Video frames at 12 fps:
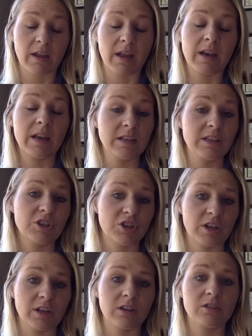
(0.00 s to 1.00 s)
in
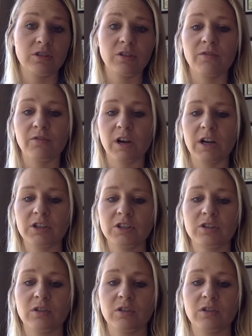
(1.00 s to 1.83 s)
addition to the fresh.